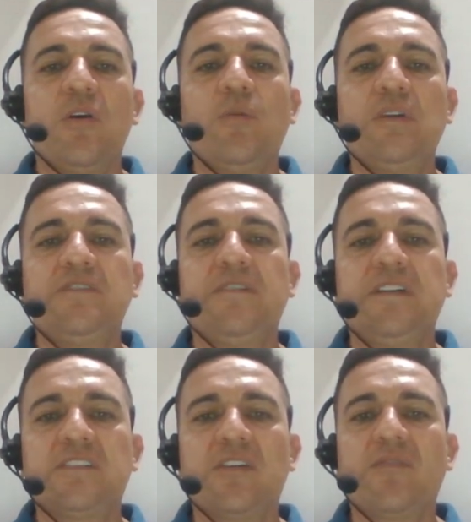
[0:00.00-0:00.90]
which
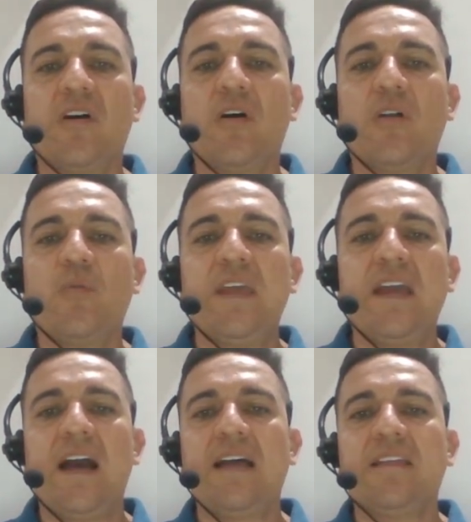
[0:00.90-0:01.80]
first of all we
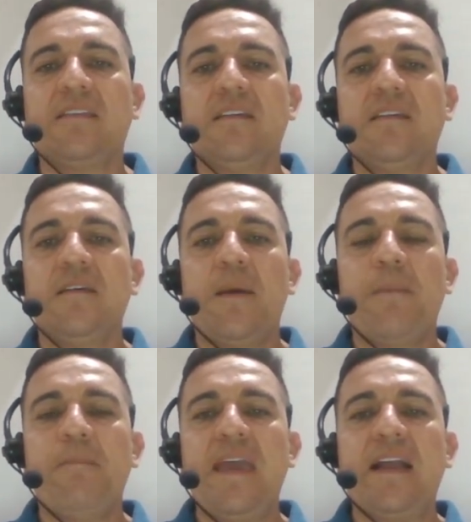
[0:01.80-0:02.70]
had
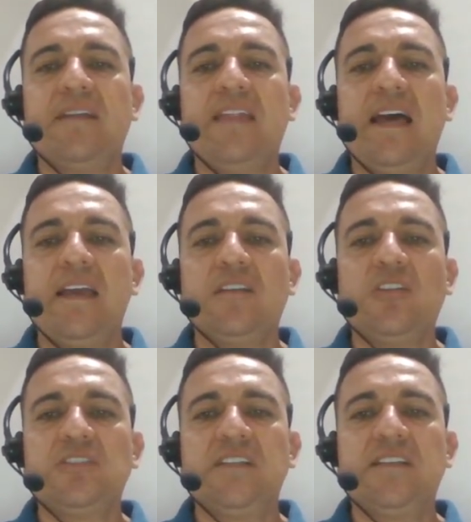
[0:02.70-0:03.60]
make a
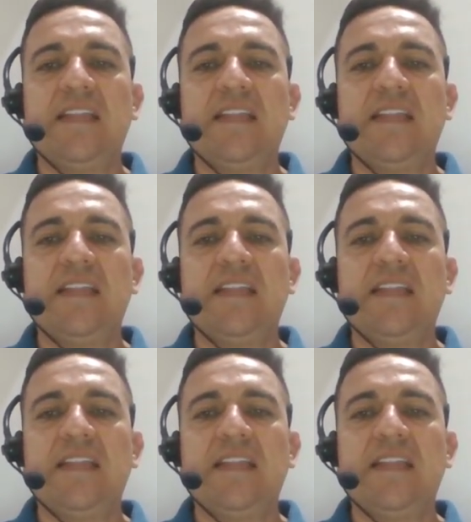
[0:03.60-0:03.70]
diagnostic